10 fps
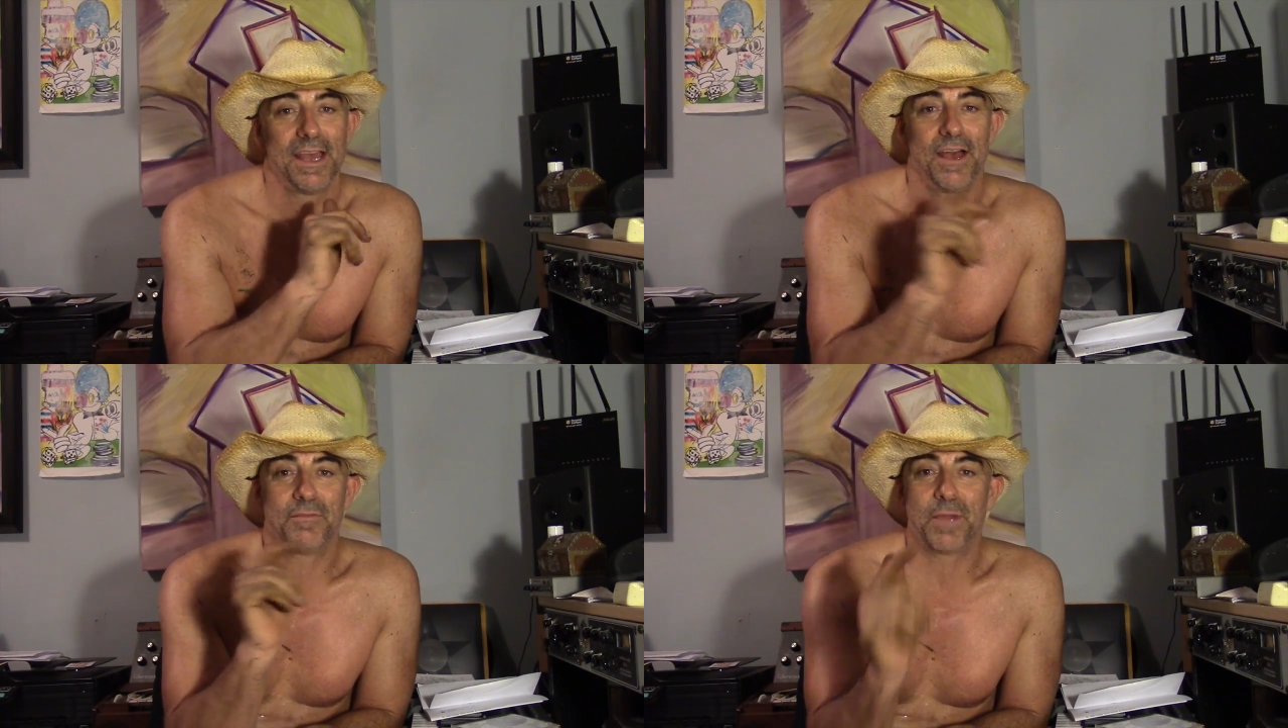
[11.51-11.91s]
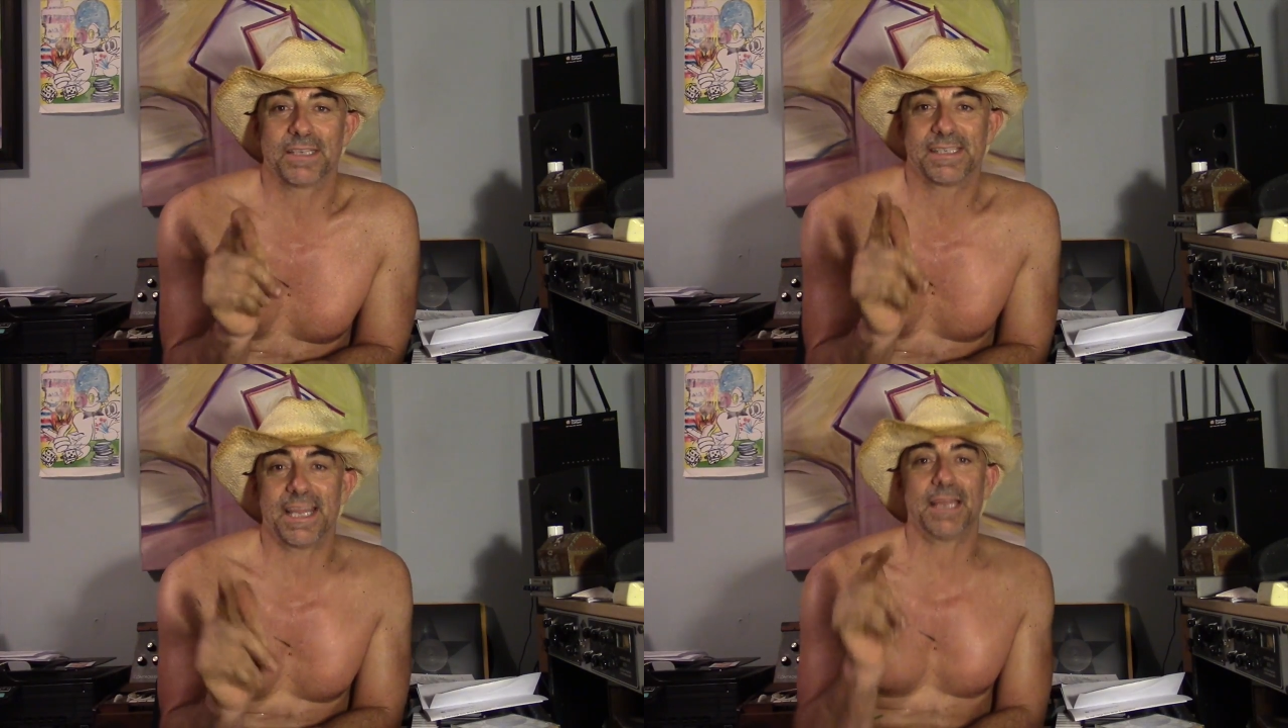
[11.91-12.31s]
of my
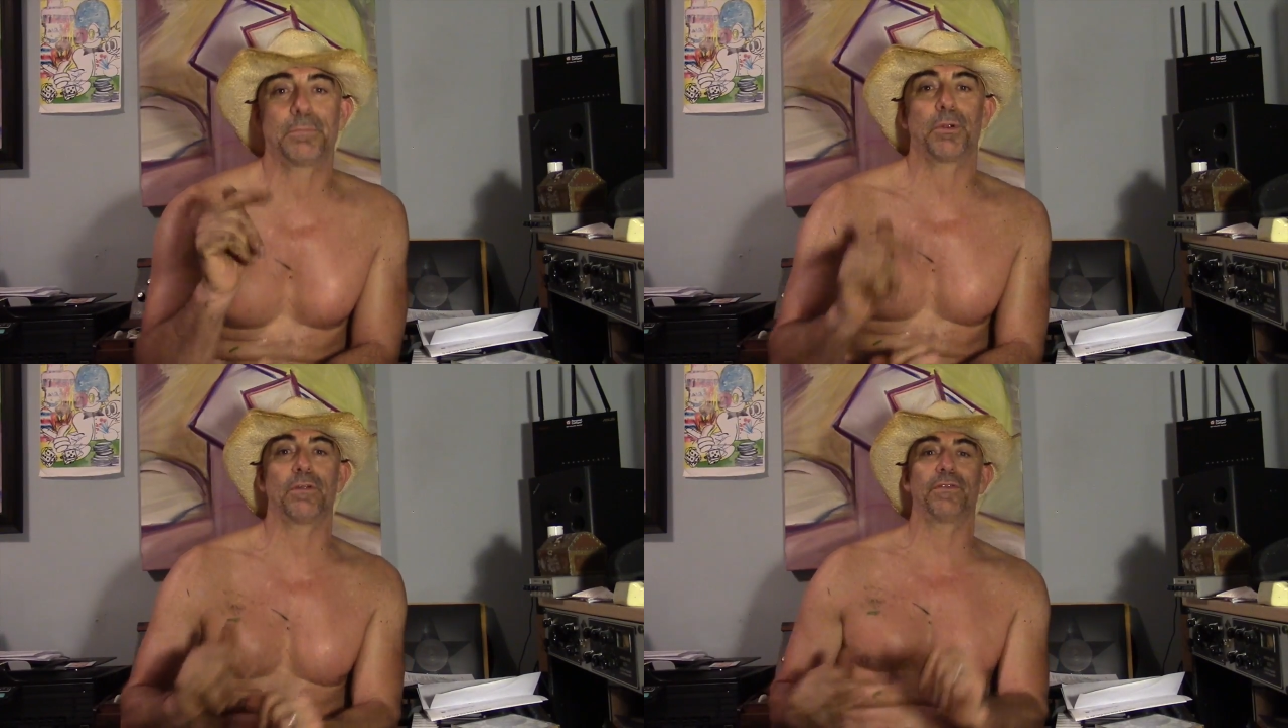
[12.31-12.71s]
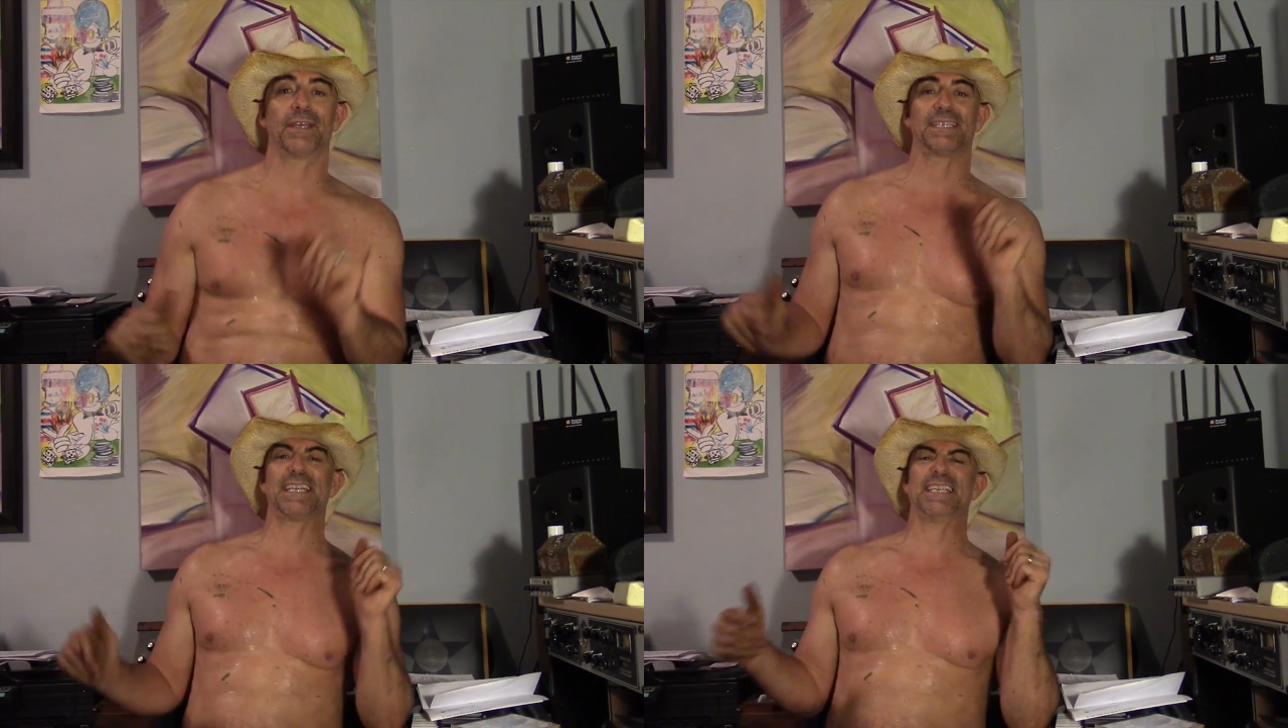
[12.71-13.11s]
Stand
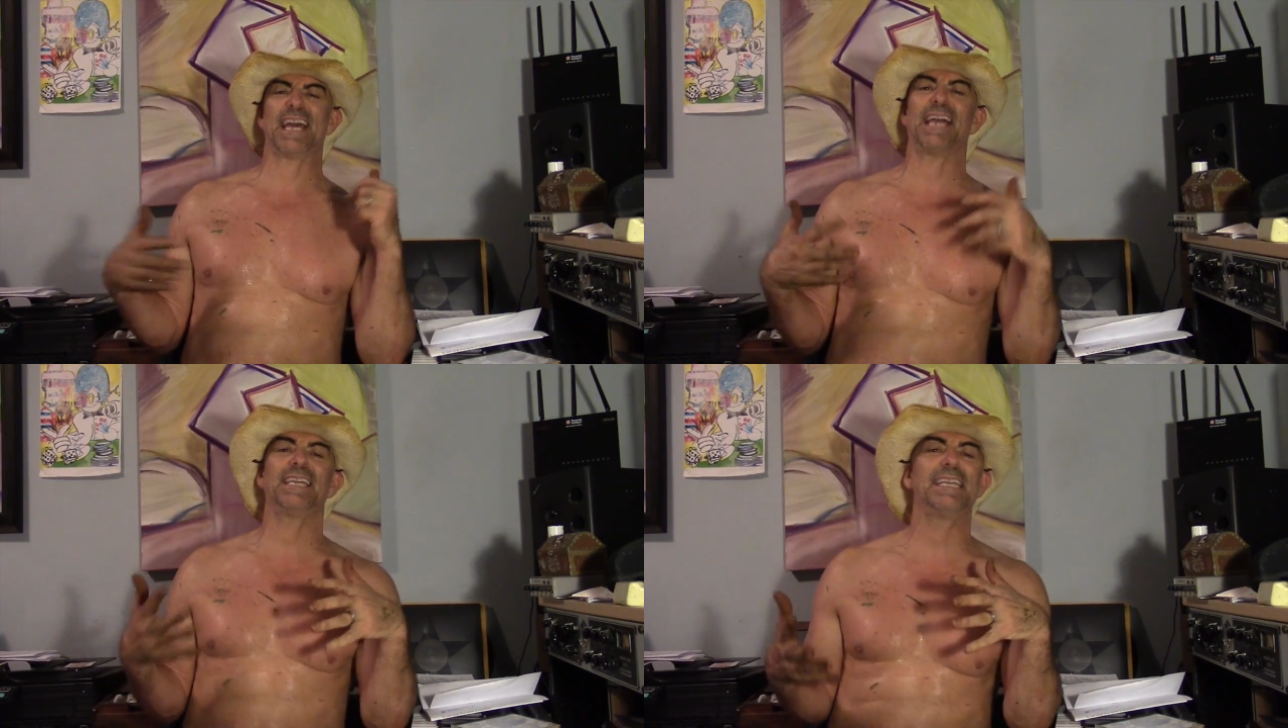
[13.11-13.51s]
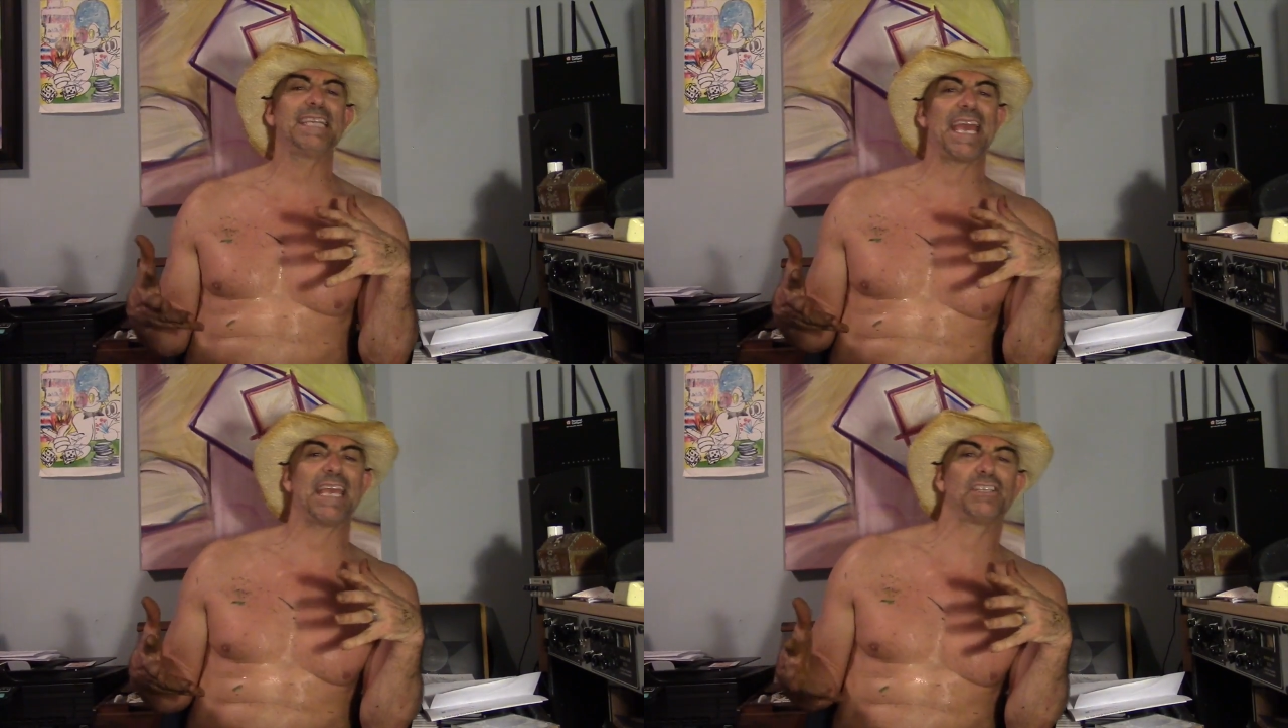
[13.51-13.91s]
Perfect ninety
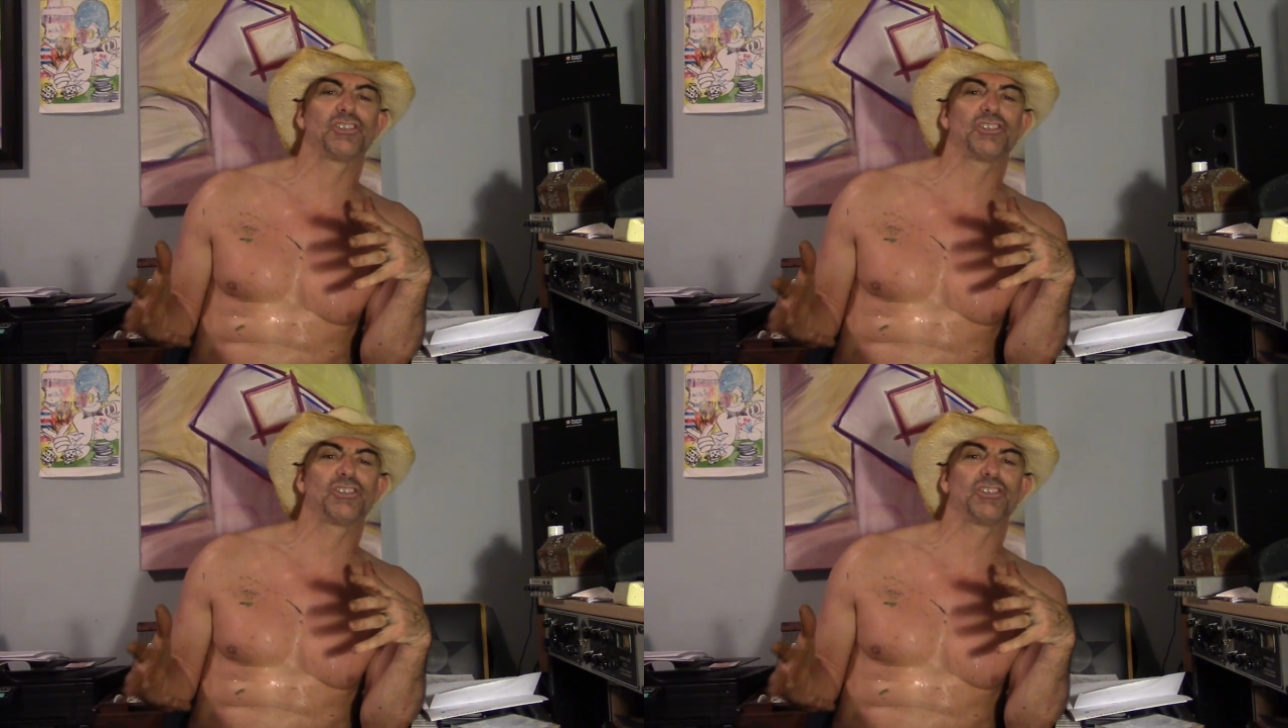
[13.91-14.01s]
day